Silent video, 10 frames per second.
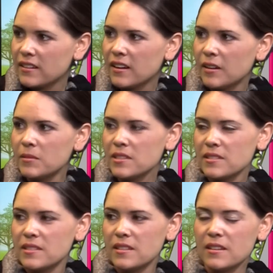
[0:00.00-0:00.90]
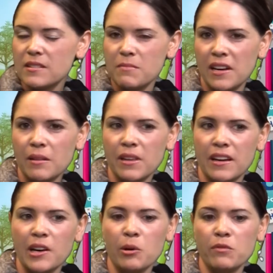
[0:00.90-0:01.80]
Um, it doesn't. It may not be
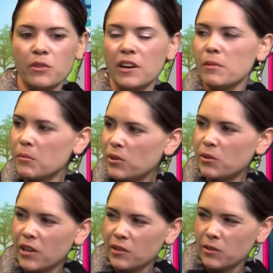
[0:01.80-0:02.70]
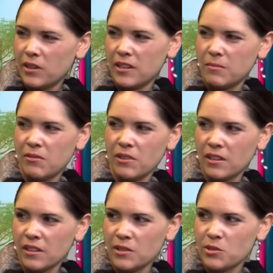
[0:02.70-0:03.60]
that helpful. I remember you kind of looking at me with a
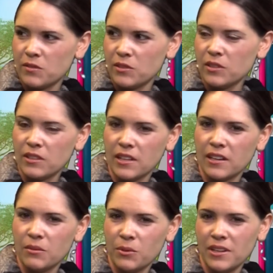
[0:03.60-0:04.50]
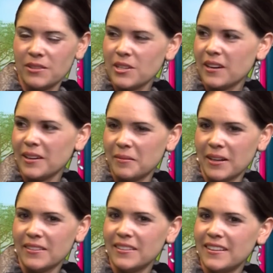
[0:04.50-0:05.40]
glazed-over look, like, "What are you talking
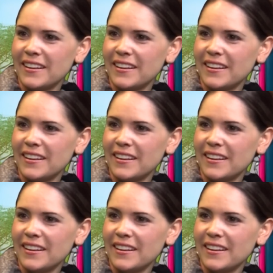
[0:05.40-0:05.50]
about?"